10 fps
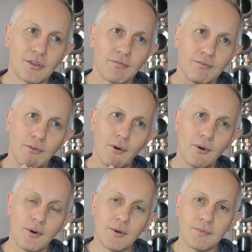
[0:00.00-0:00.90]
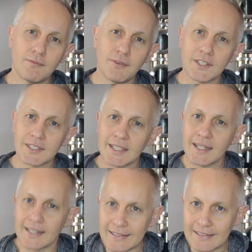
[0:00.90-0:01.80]
4 first
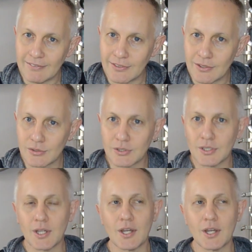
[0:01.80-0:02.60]
line interviews,